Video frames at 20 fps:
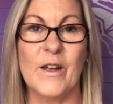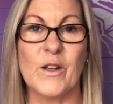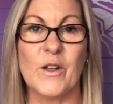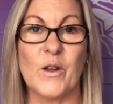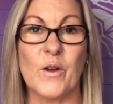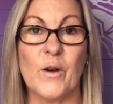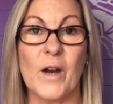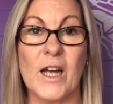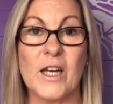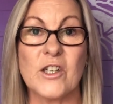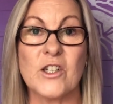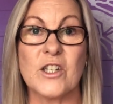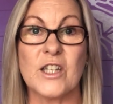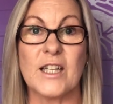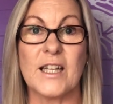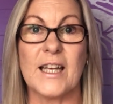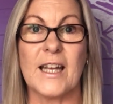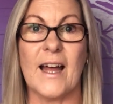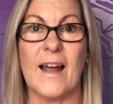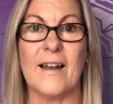you're
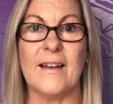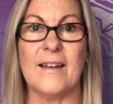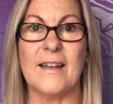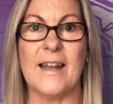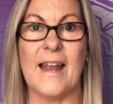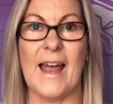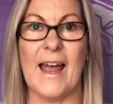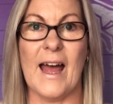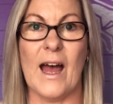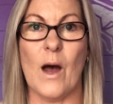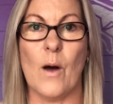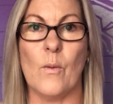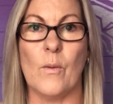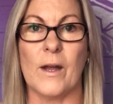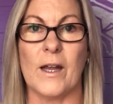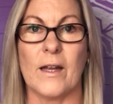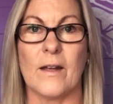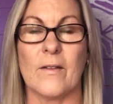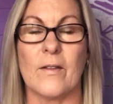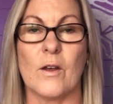actually
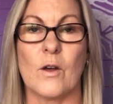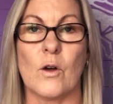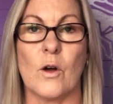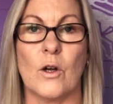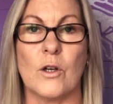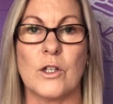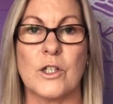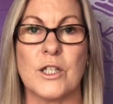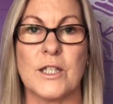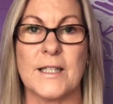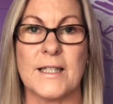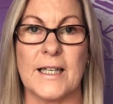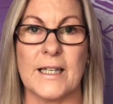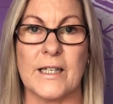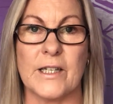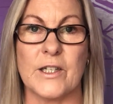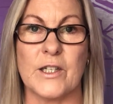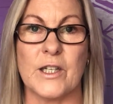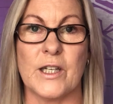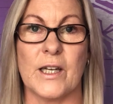allowing the conscious
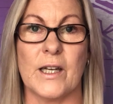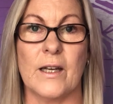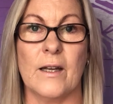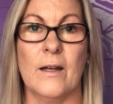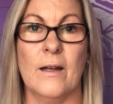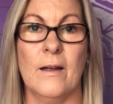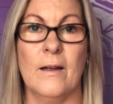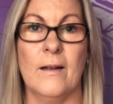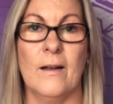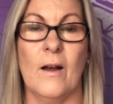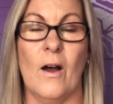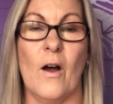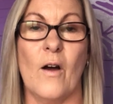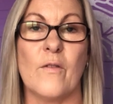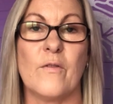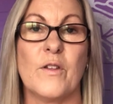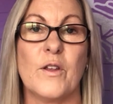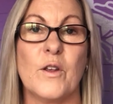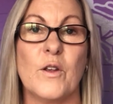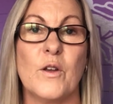energy
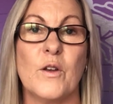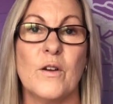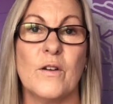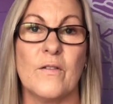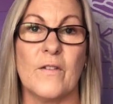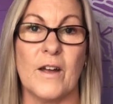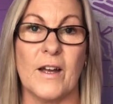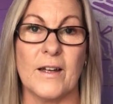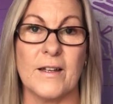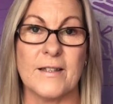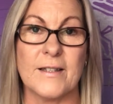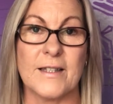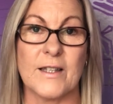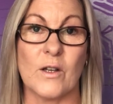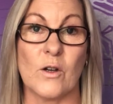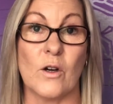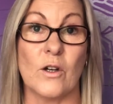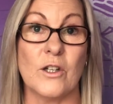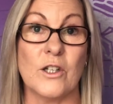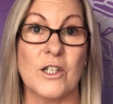of the universe, the
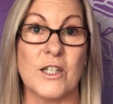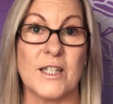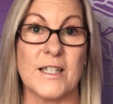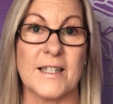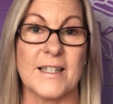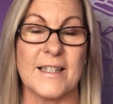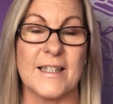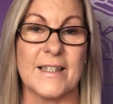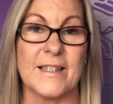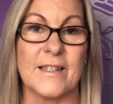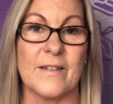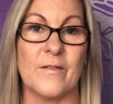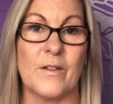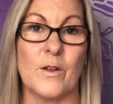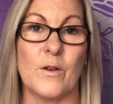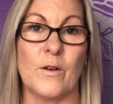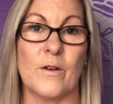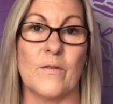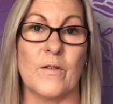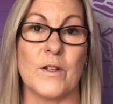consciousness of
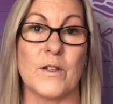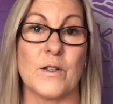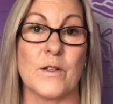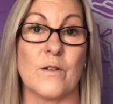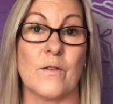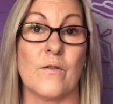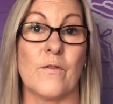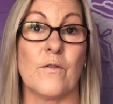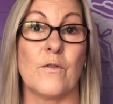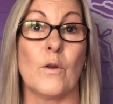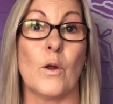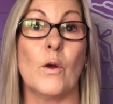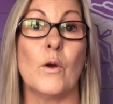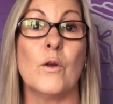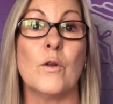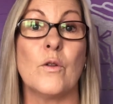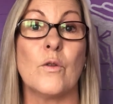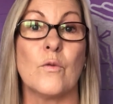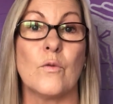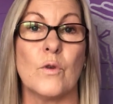the universe to
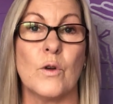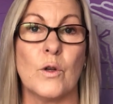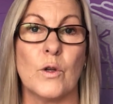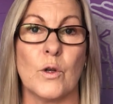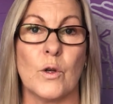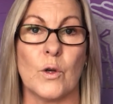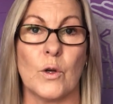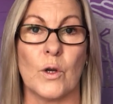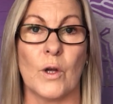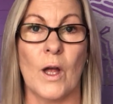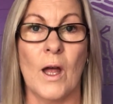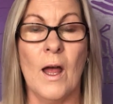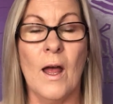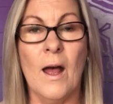flow through you.